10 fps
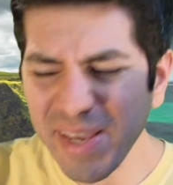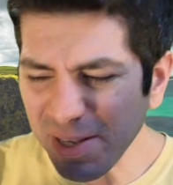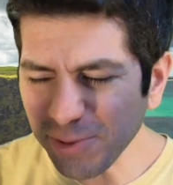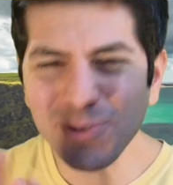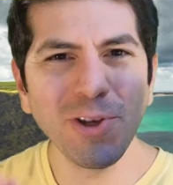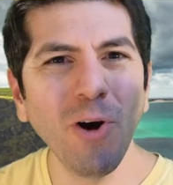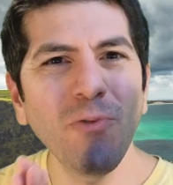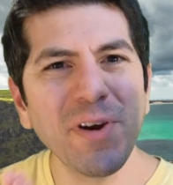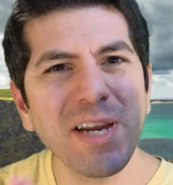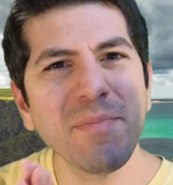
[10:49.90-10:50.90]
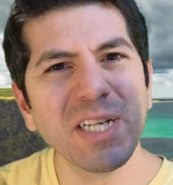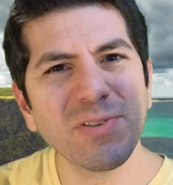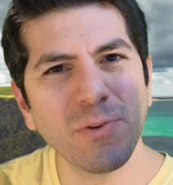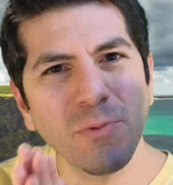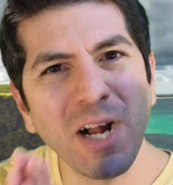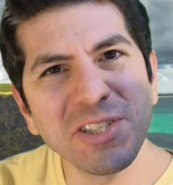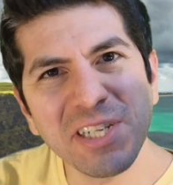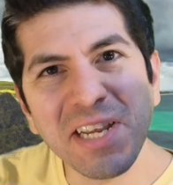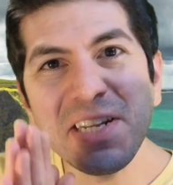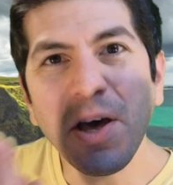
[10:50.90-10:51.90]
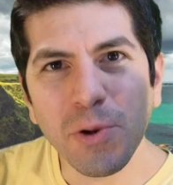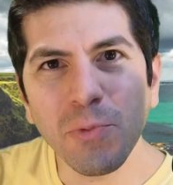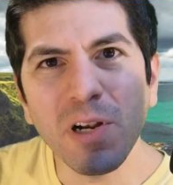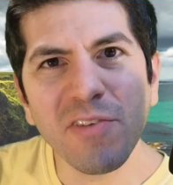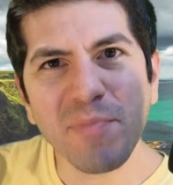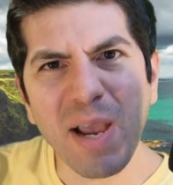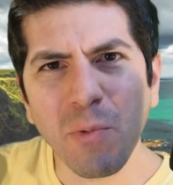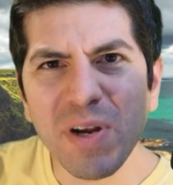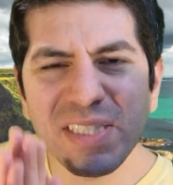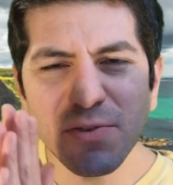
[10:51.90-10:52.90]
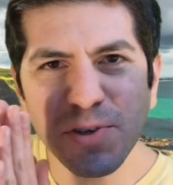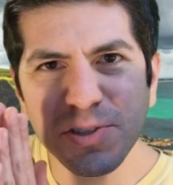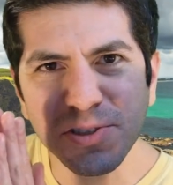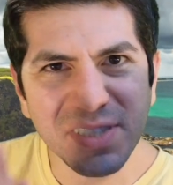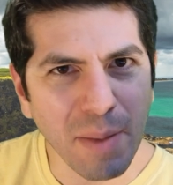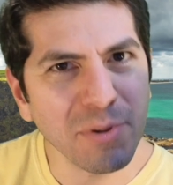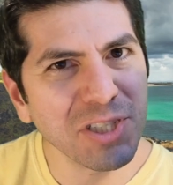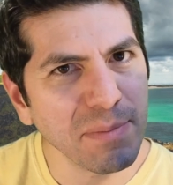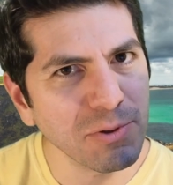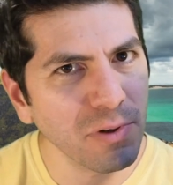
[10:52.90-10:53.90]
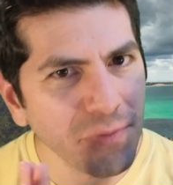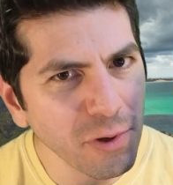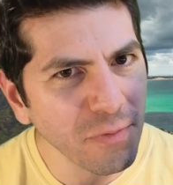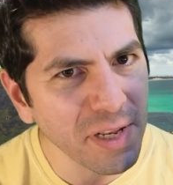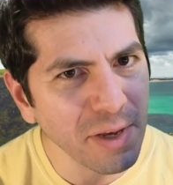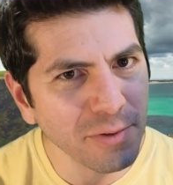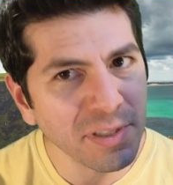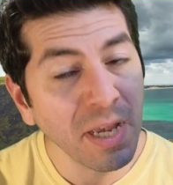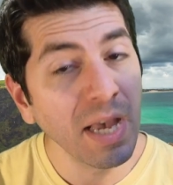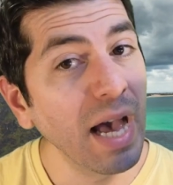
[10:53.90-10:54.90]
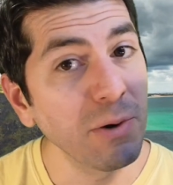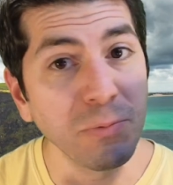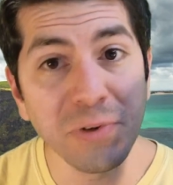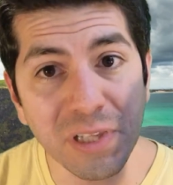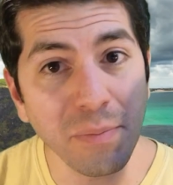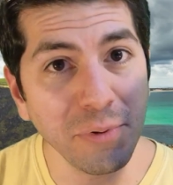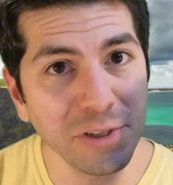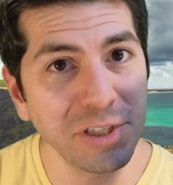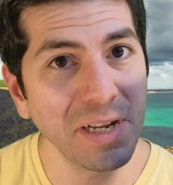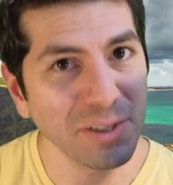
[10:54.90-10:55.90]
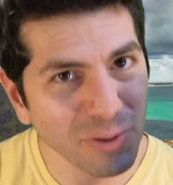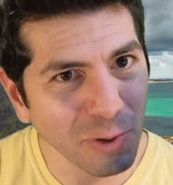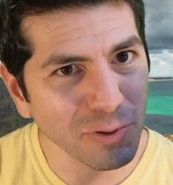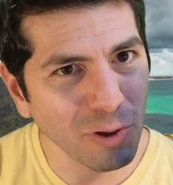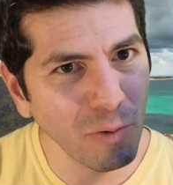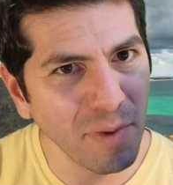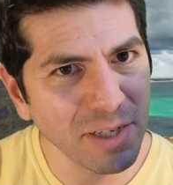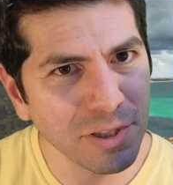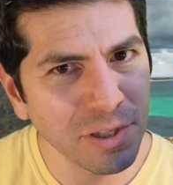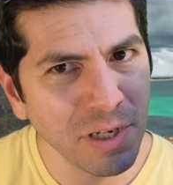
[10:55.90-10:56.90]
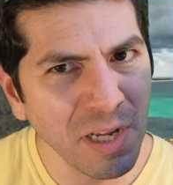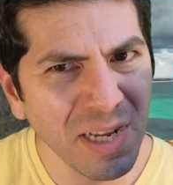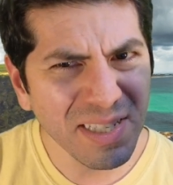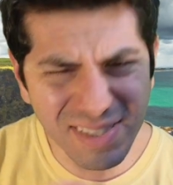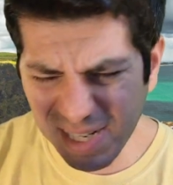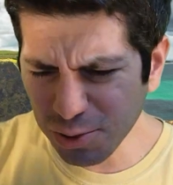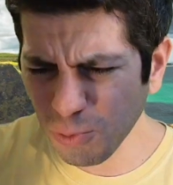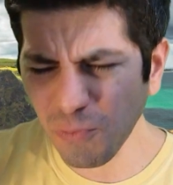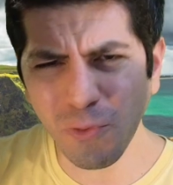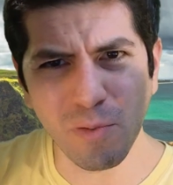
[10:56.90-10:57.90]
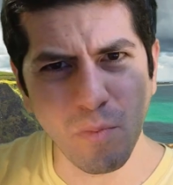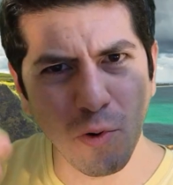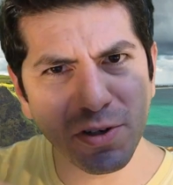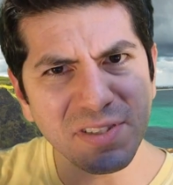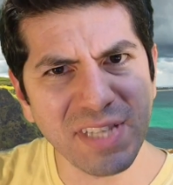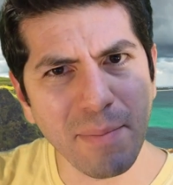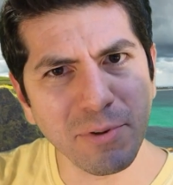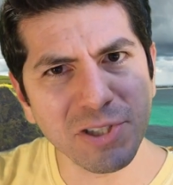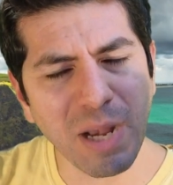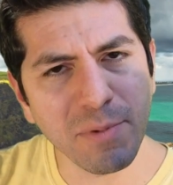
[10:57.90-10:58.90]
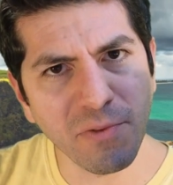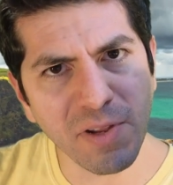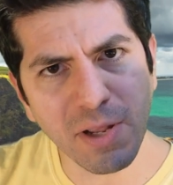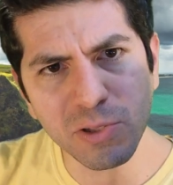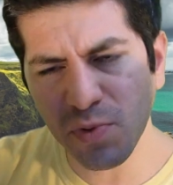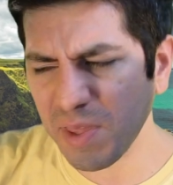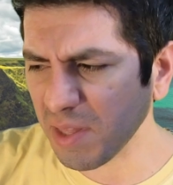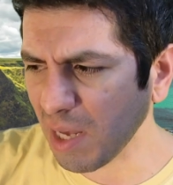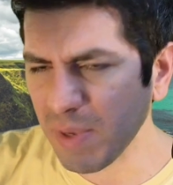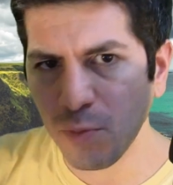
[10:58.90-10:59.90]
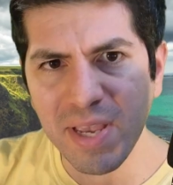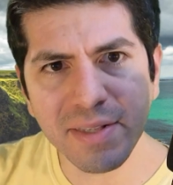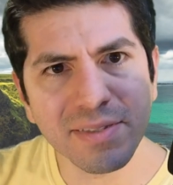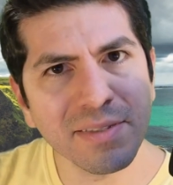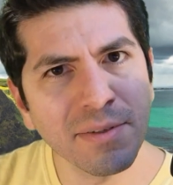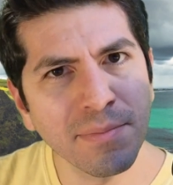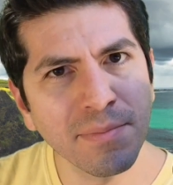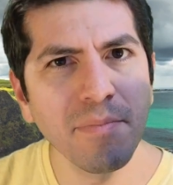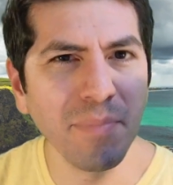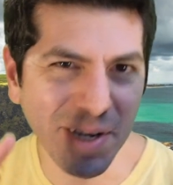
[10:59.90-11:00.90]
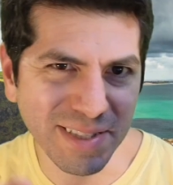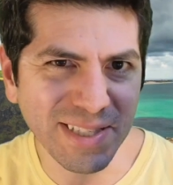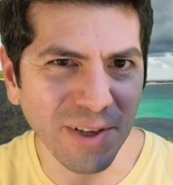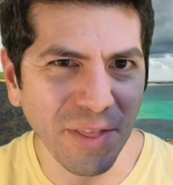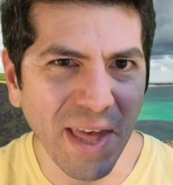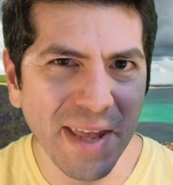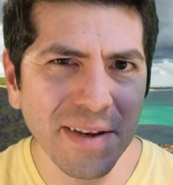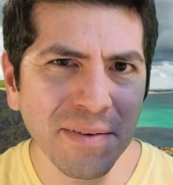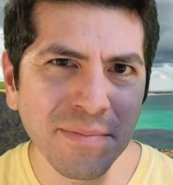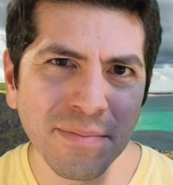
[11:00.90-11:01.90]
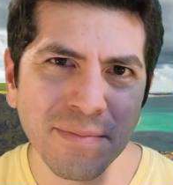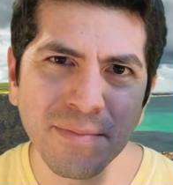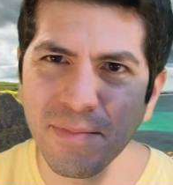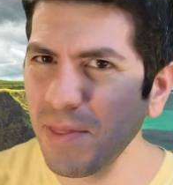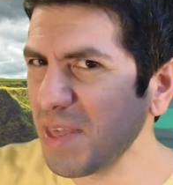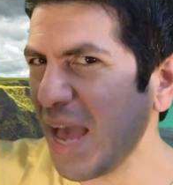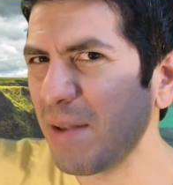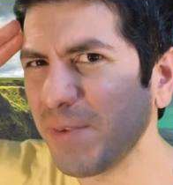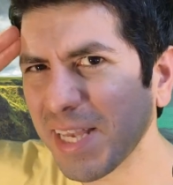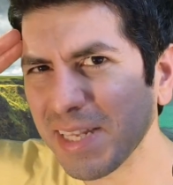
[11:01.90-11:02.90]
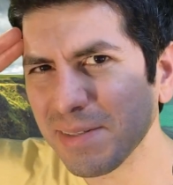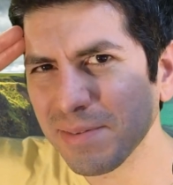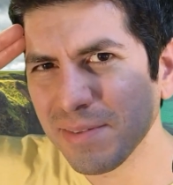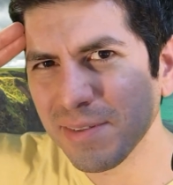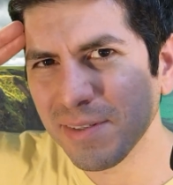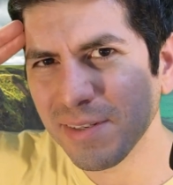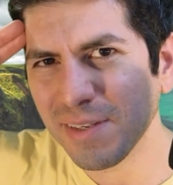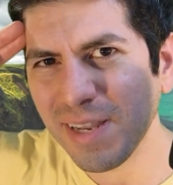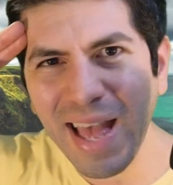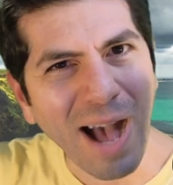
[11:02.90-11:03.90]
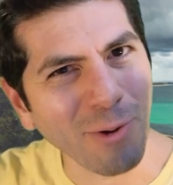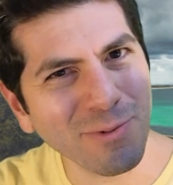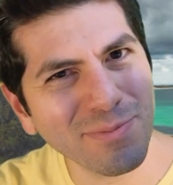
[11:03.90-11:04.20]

you so very much for watching another one of my Winds of Winter sample chapter review videos. I really appreciate it so much. Stay tuned for more sample chapter videos within the coming weeks. But until then, The Advocate, out.